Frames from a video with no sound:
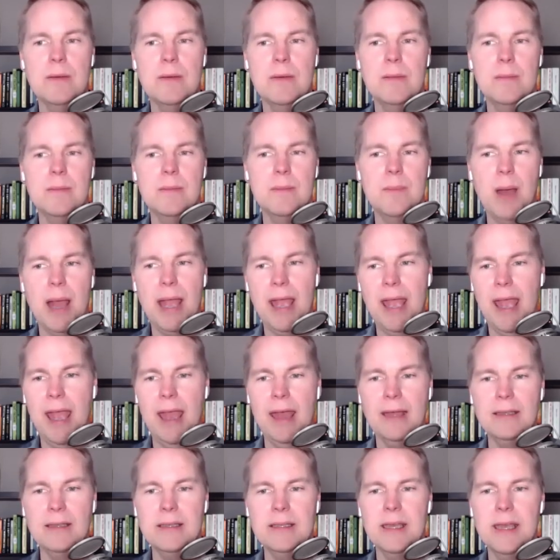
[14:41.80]
by
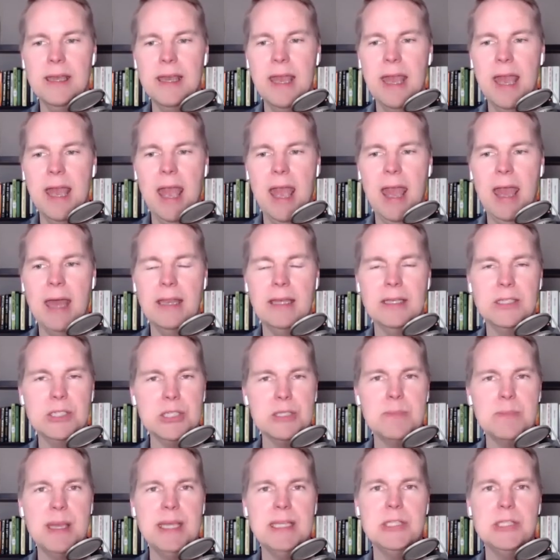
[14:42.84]
hand, and it
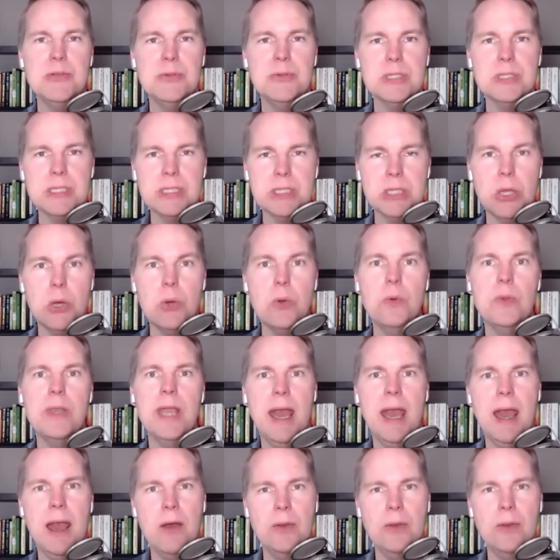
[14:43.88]
just makes you slow
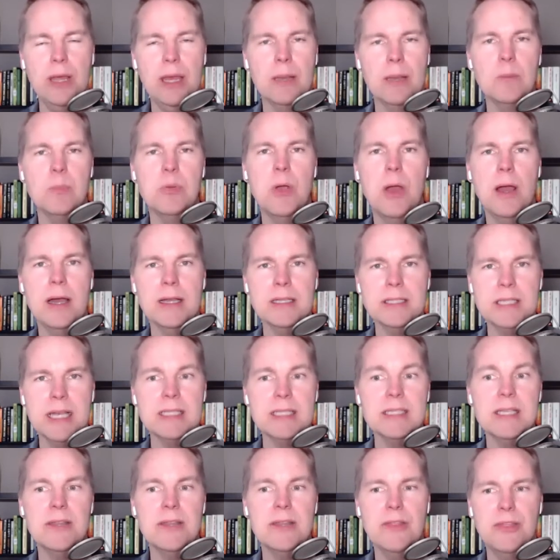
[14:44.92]
down and
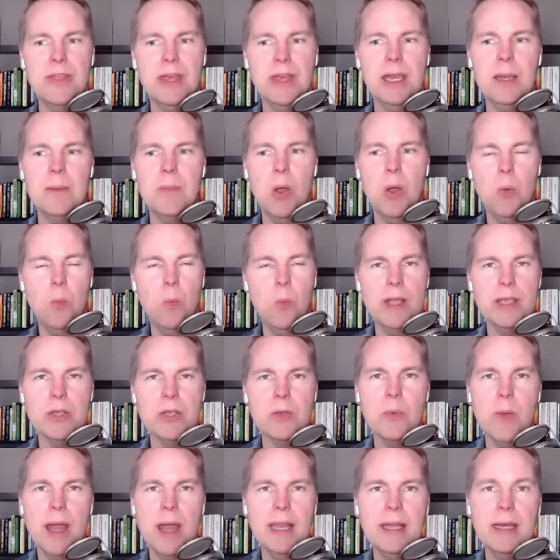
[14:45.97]
process and think about what you're
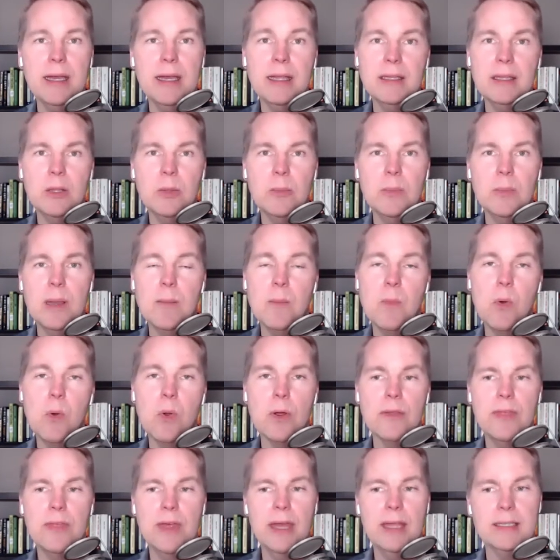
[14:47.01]
writing a little bit
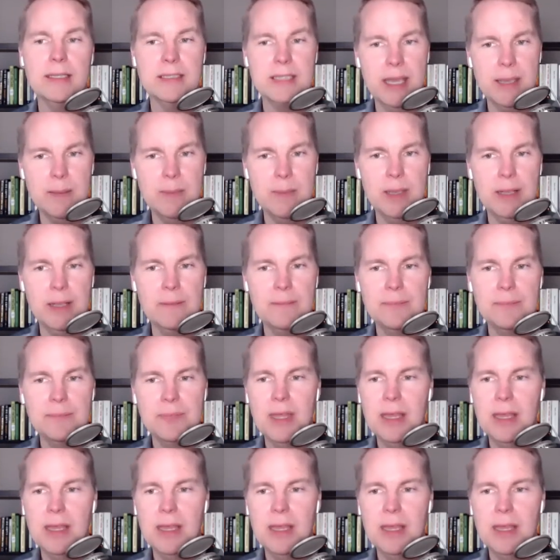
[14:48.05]
more than typing.